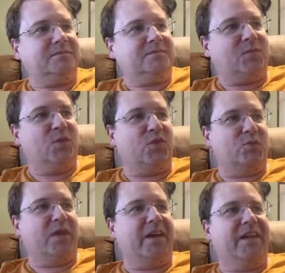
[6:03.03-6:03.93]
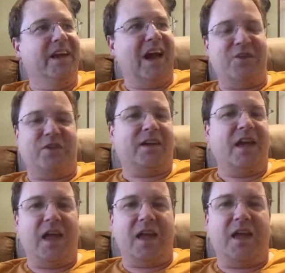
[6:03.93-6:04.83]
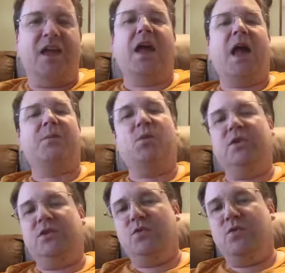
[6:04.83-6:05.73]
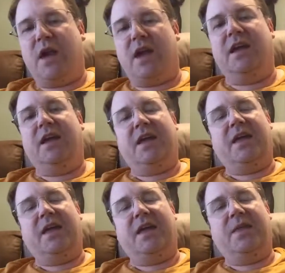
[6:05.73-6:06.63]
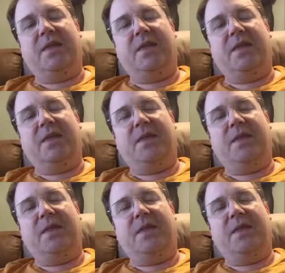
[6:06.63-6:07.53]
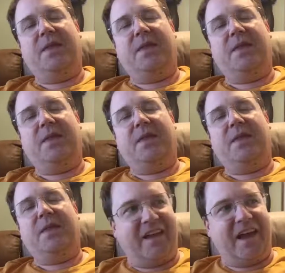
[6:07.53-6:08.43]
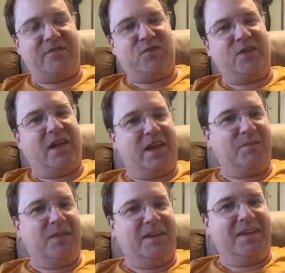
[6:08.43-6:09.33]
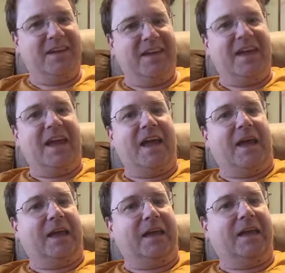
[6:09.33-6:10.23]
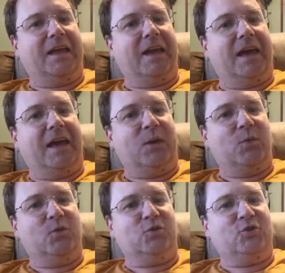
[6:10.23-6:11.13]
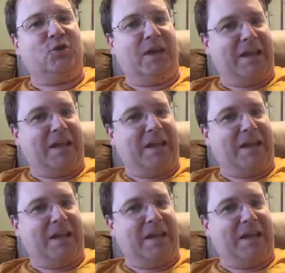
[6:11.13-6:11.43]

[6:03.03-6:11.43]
So I was like, hey, how about we do that, and then we'll drive down after the game. And I was shut down.